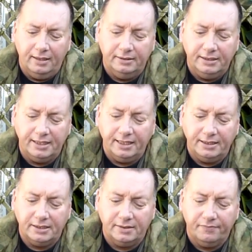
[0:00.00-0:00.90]

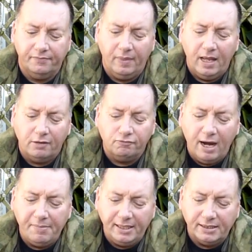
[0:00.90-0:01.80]
disease,
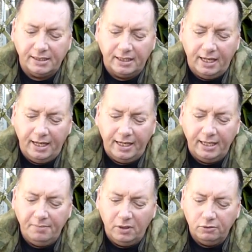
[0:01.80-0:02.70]
rabbit
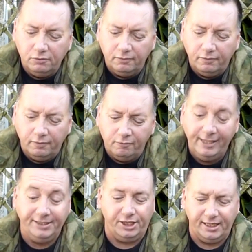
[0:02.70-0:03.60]

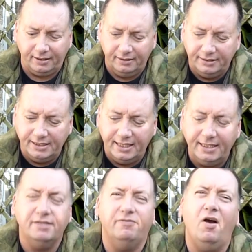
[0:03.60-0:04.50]
hemorrhagic
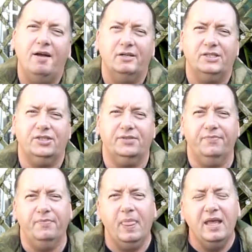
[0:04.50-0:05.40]
disease virus.
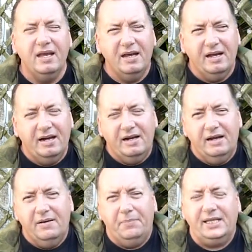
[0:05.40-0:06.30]

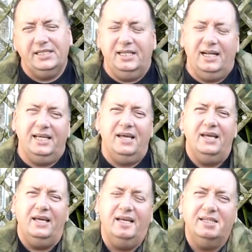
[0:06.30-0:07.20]
Basically
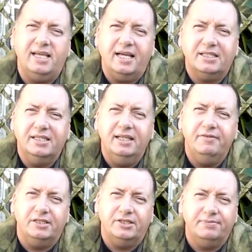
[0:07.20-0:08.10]
it attacks the
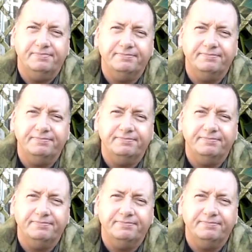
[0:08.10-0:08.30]
livers,